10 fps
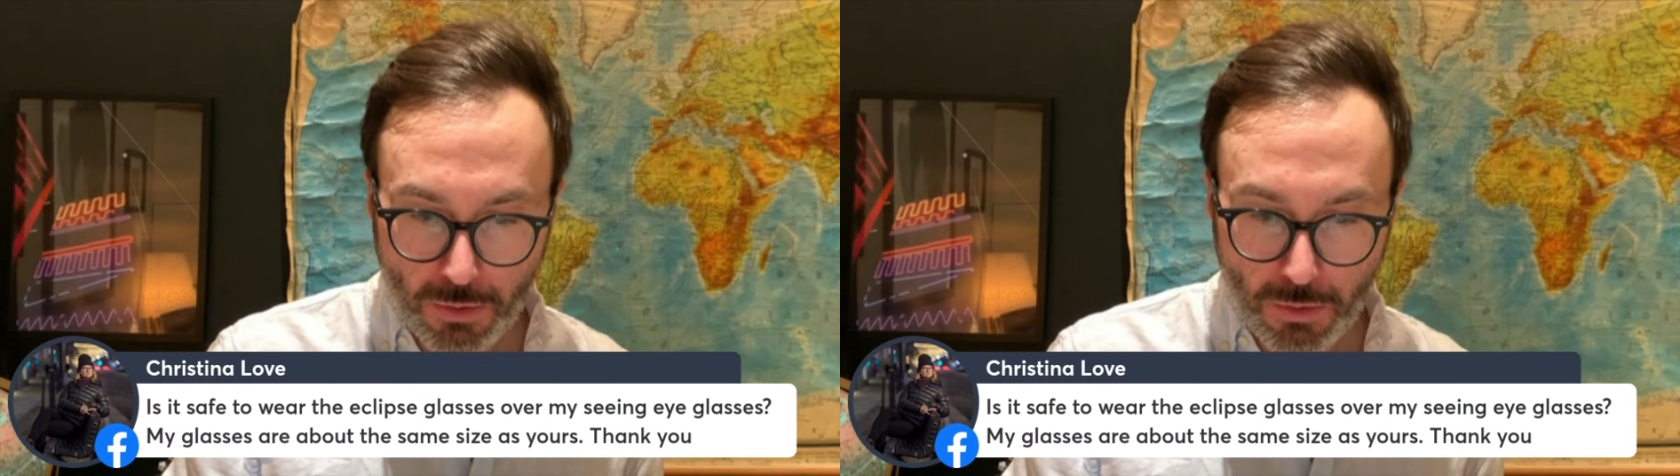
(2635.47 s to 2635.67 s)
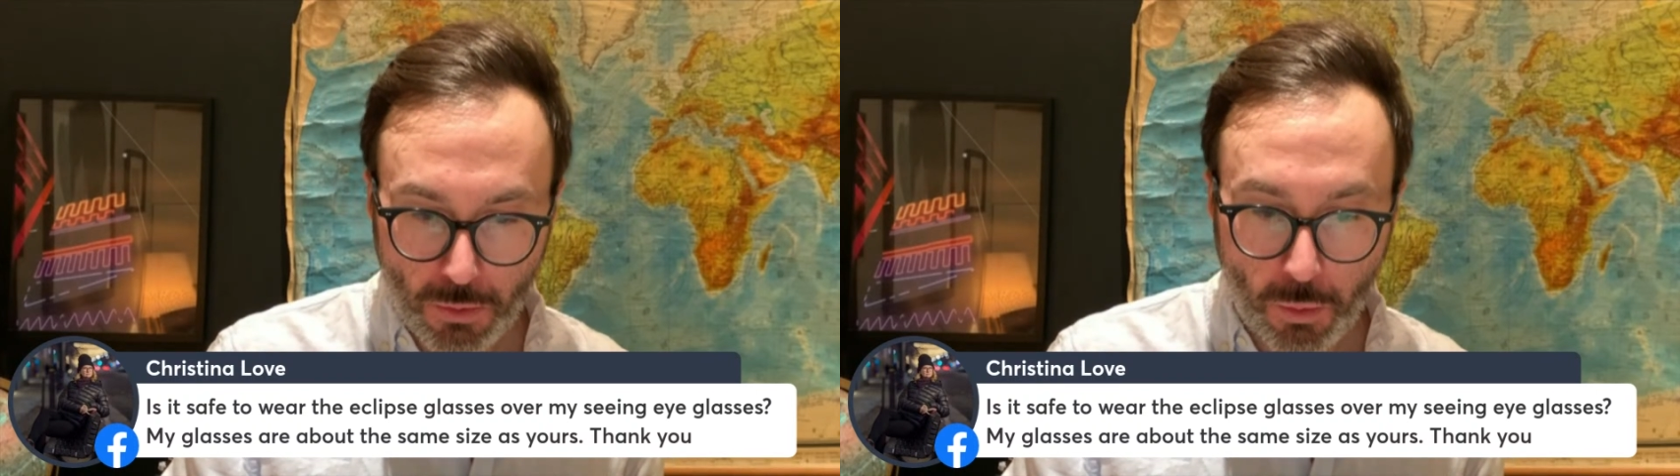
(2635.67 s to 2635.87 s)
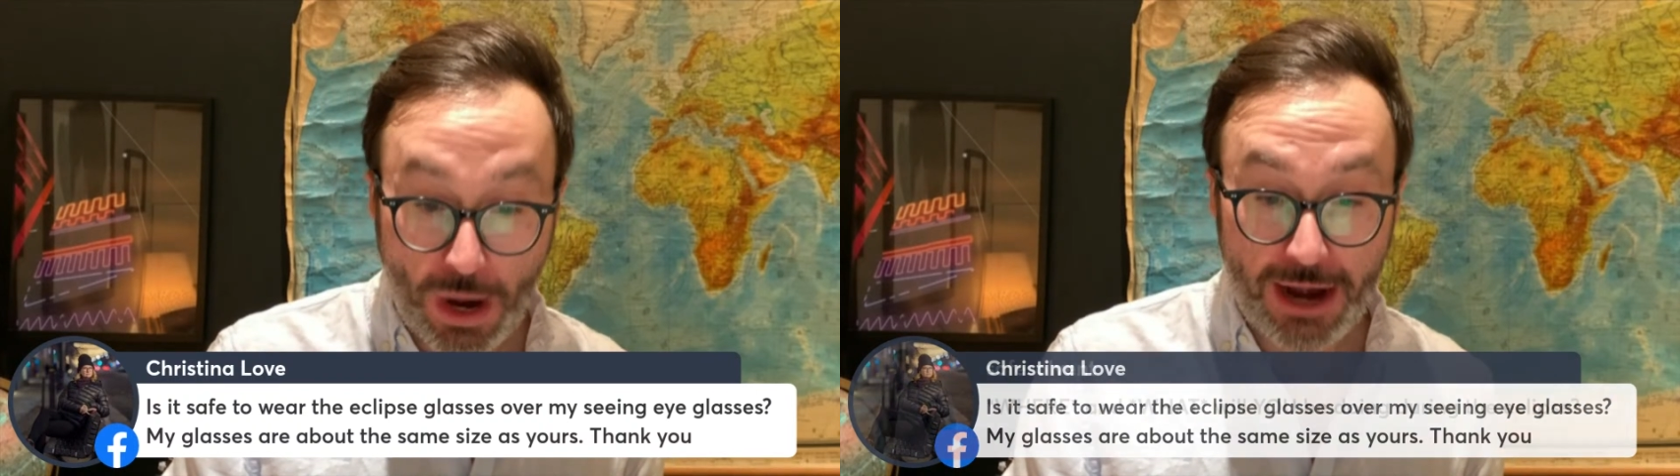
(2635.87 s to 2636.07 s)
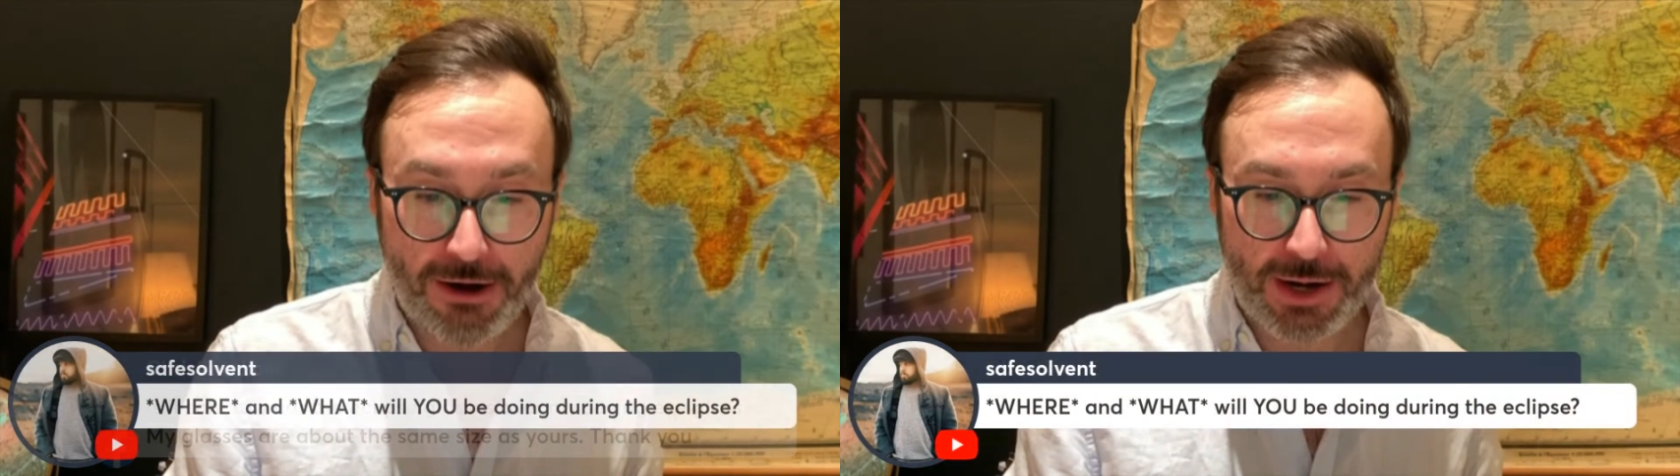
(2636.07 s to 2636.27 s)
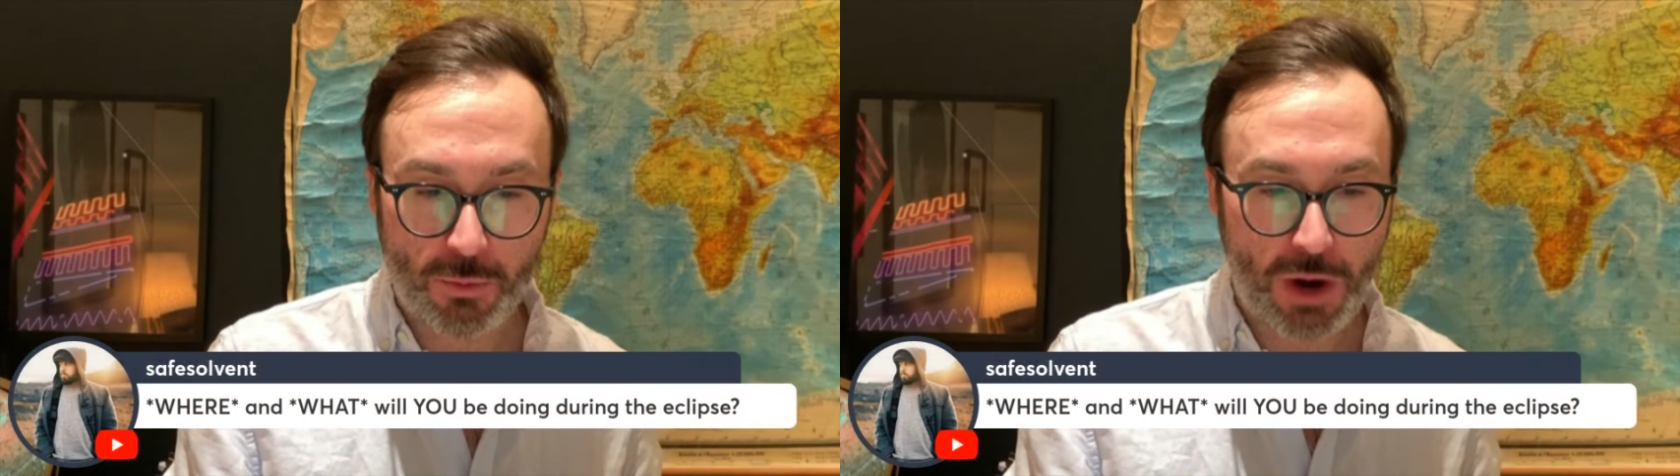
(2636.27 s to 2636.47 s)
Where
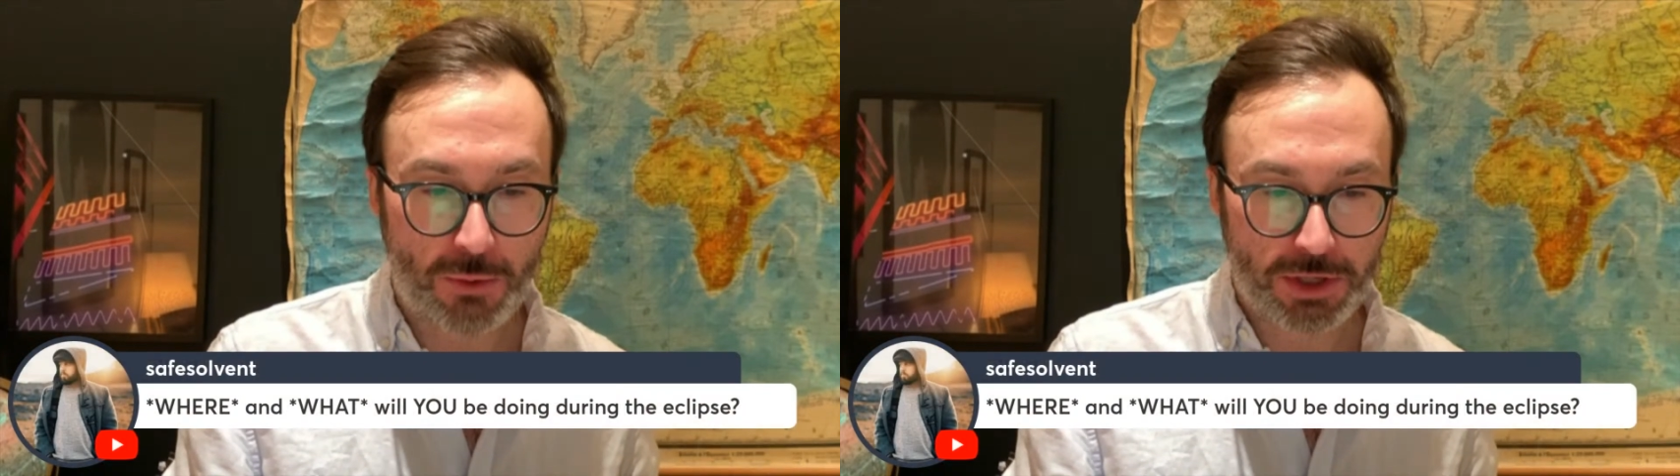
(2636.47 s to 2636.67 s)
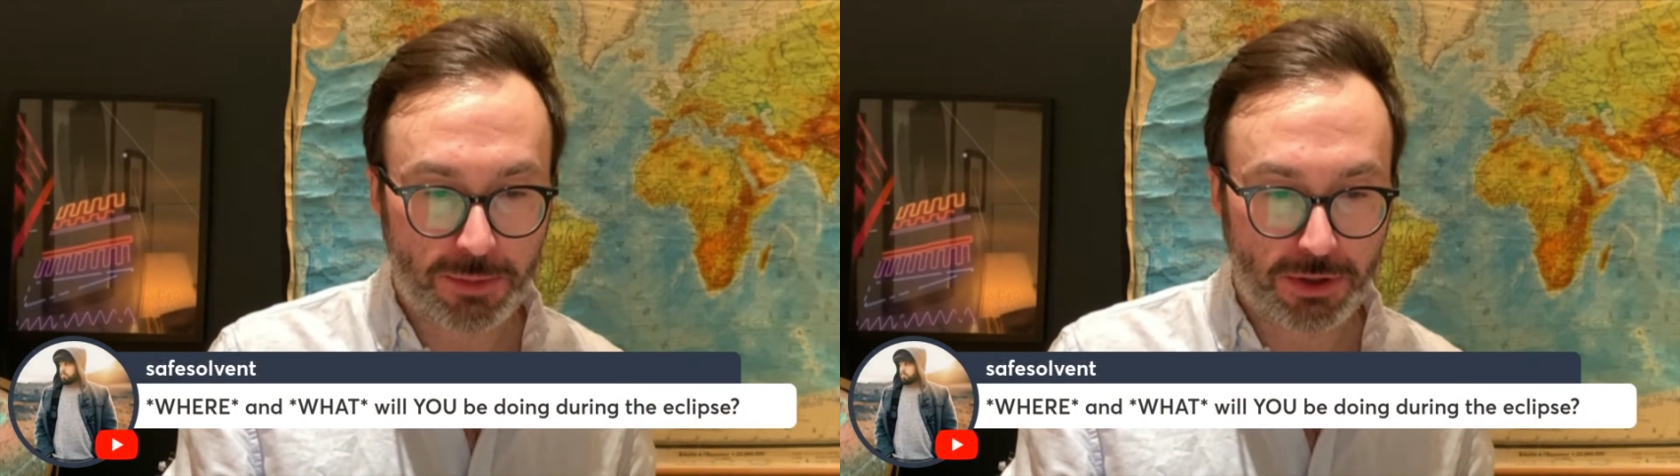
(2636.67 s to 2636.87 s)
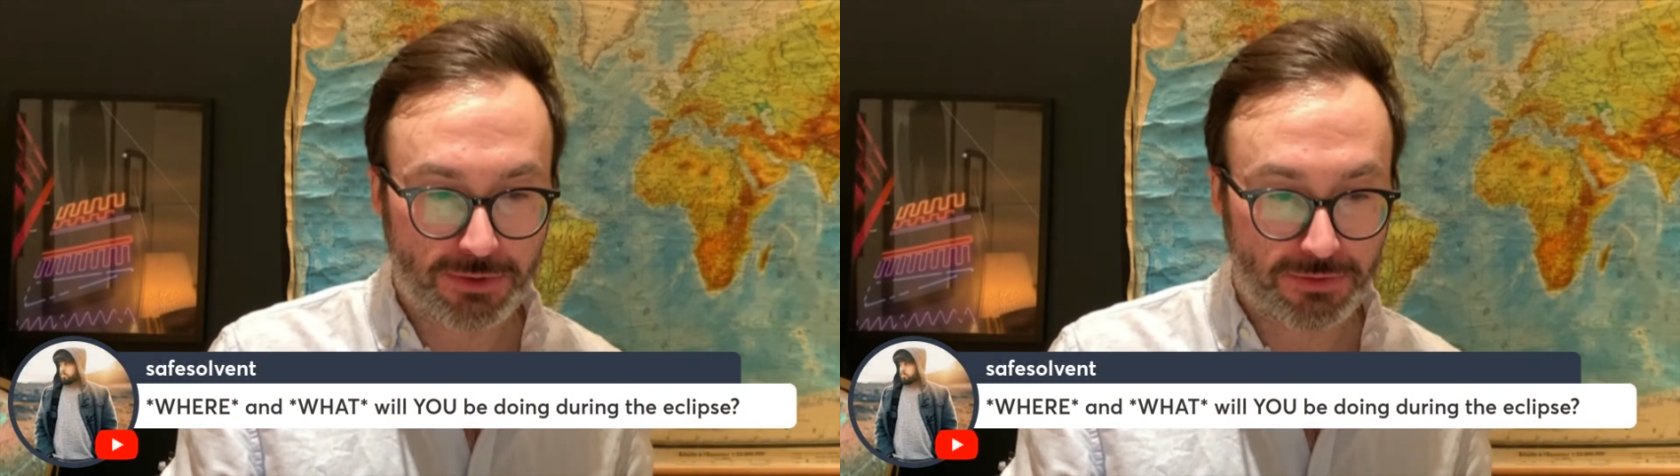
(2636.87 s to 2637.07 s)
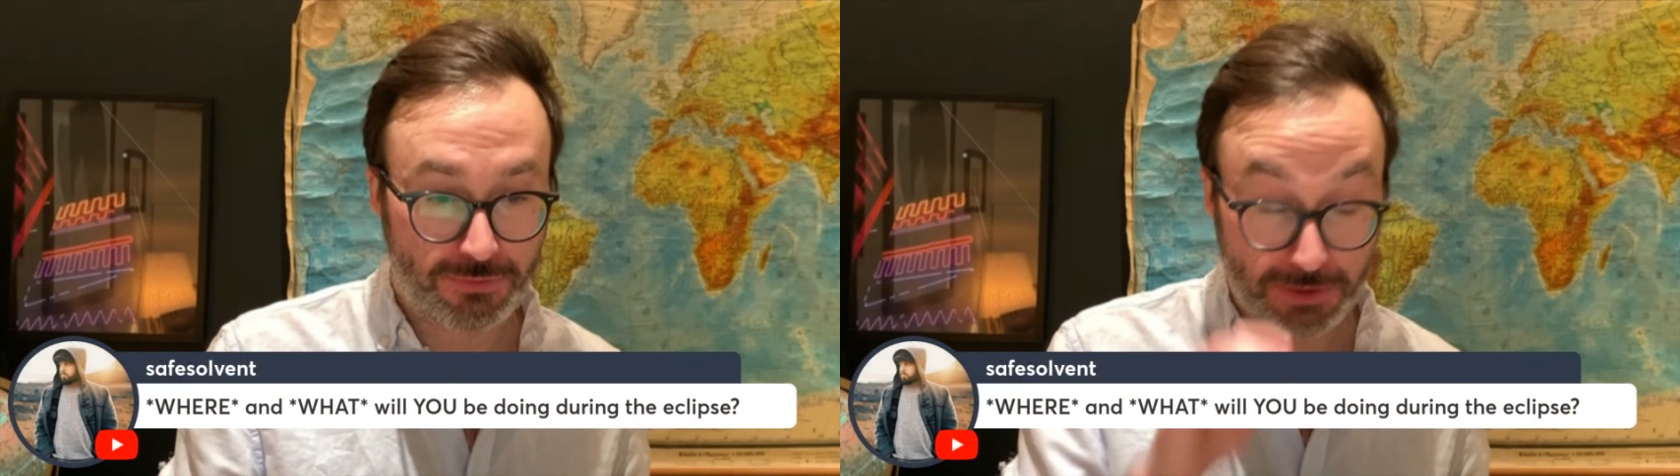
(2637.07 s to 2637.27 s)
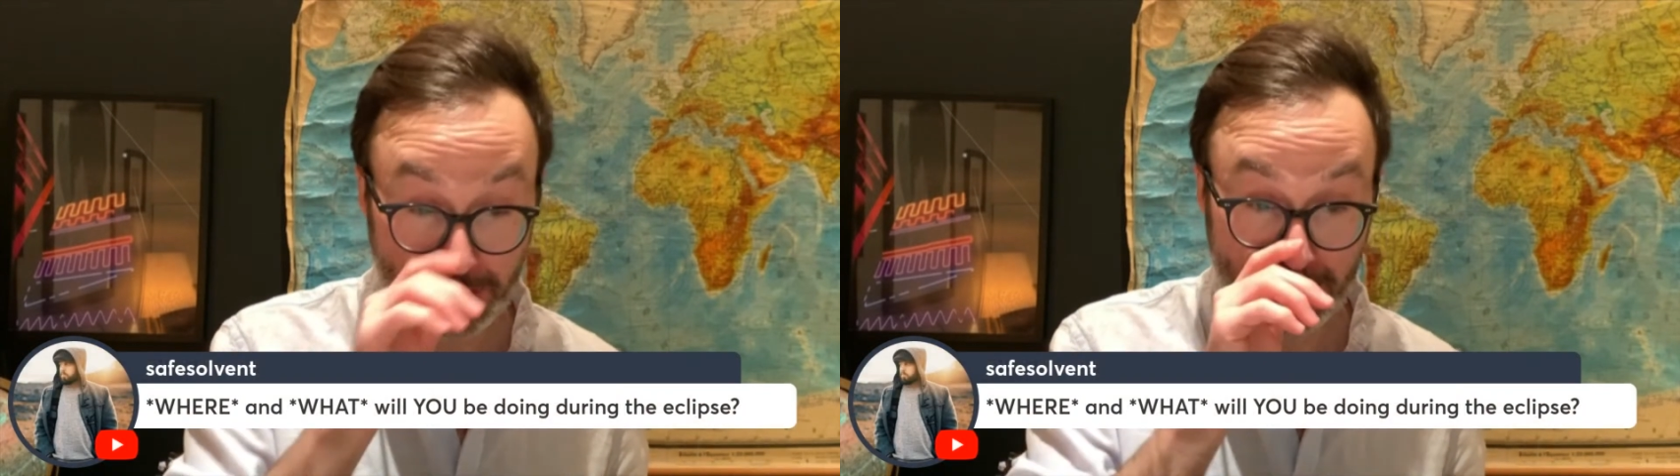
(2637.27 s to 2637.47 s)
and what will you be doing
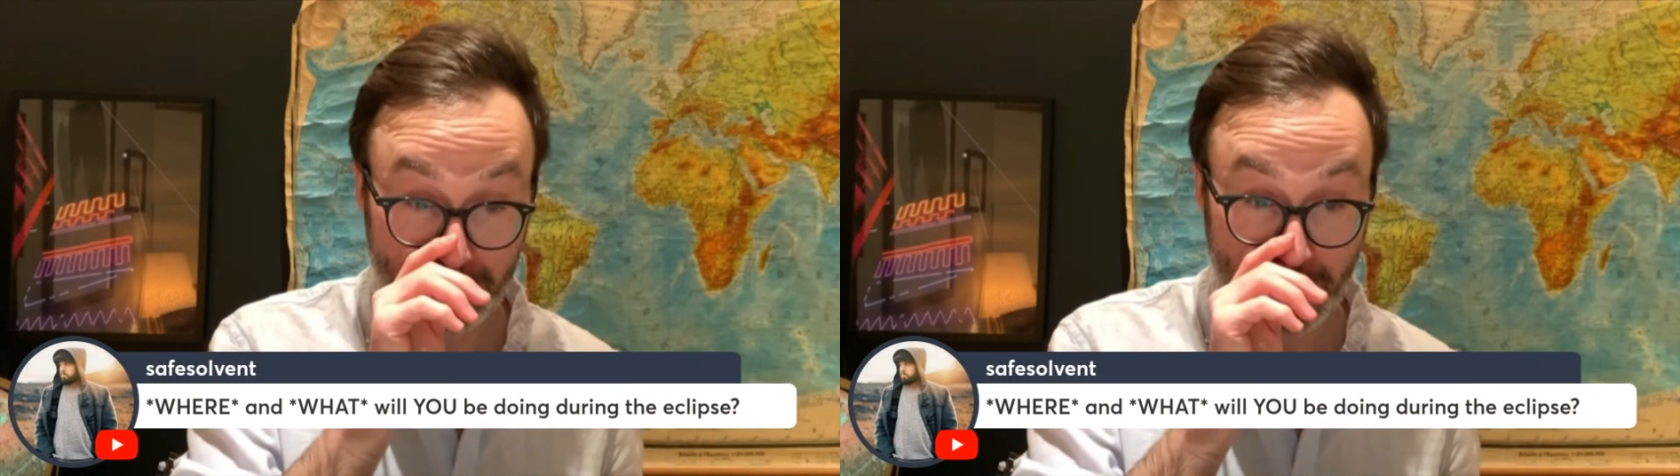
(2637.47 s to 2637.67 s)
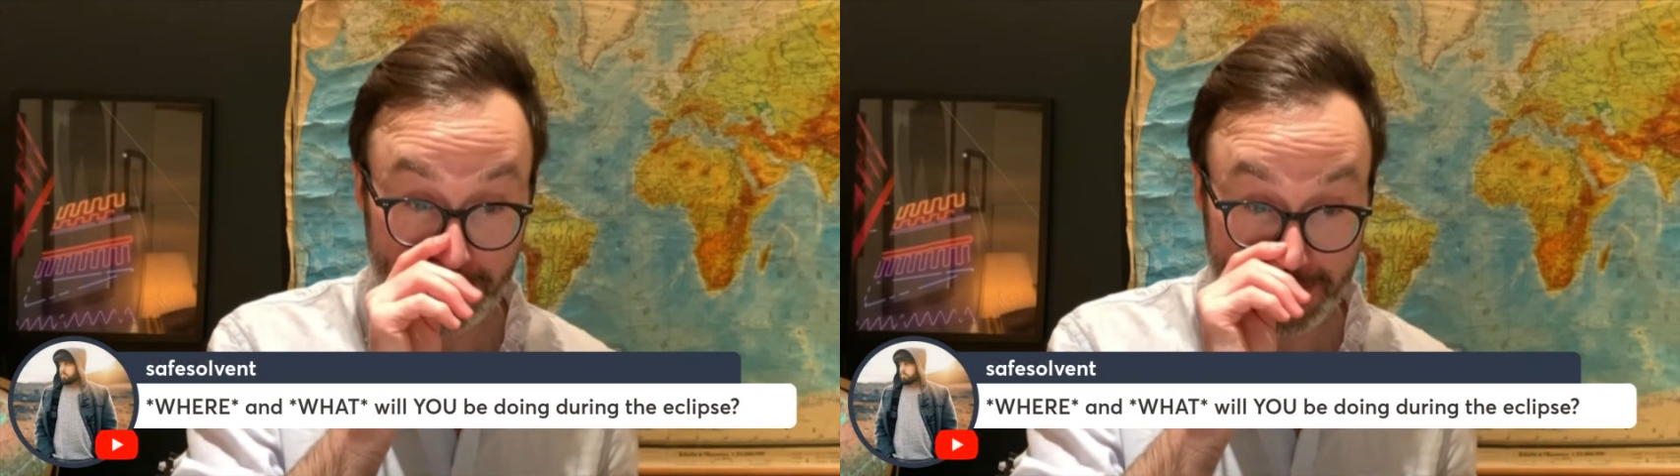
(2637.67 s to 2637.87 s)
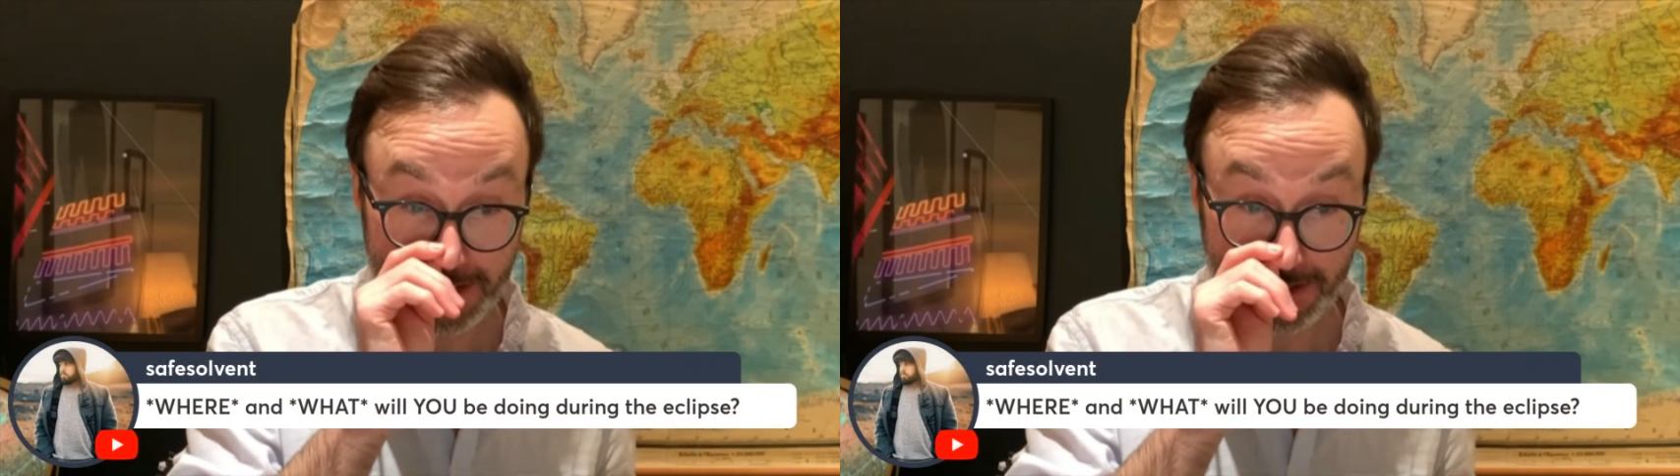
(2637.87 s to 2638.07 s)
for the eclipse?